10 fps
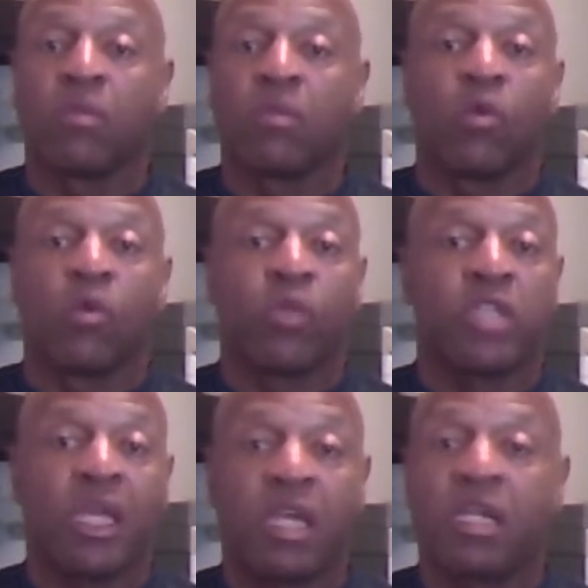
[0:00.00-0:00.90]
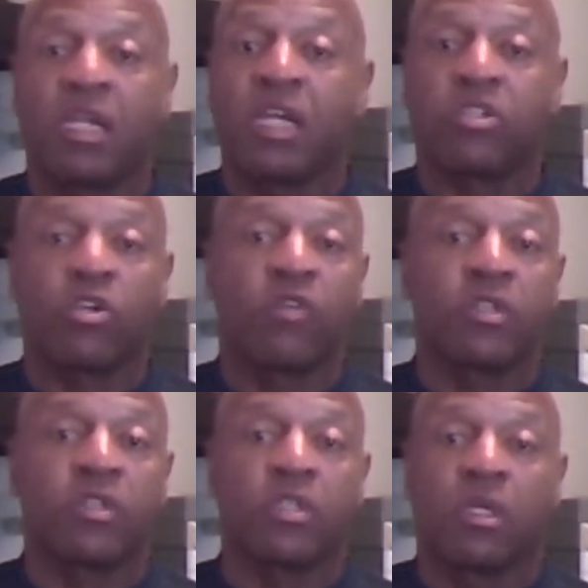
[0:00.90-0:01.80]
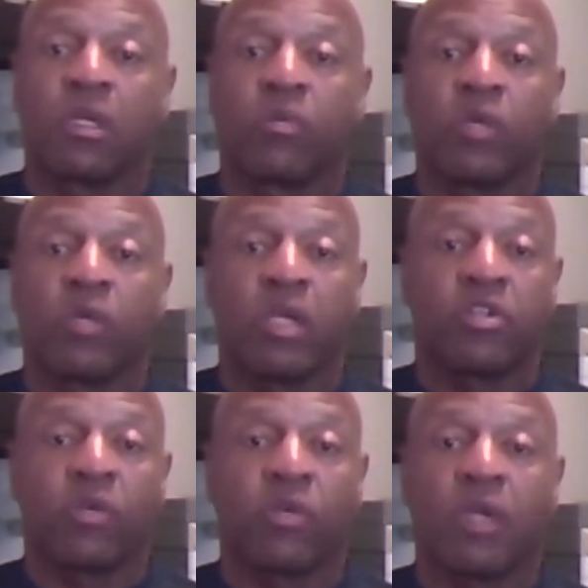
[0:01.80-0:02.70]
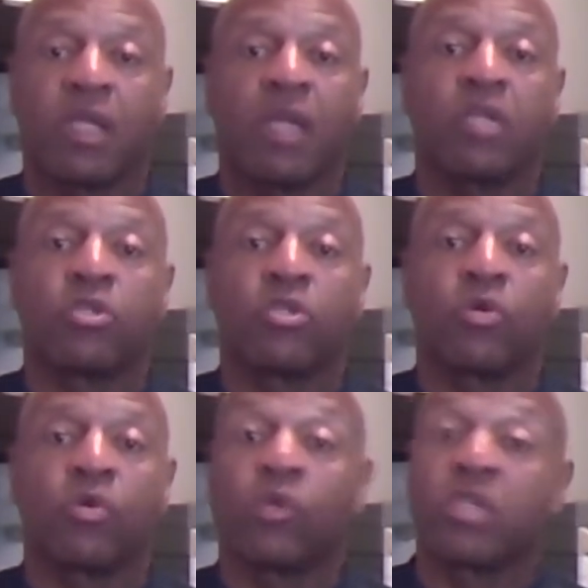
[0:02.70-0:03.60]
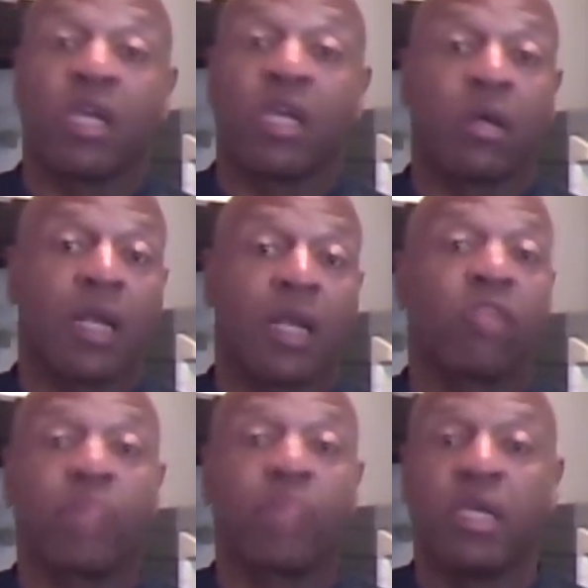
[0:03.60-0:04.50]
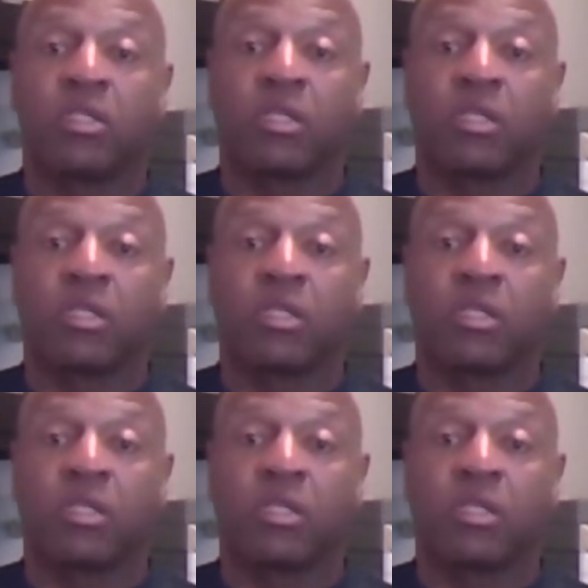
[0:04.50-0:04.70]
We take internet service, we'll integrate that into it. We'll take a cloud-based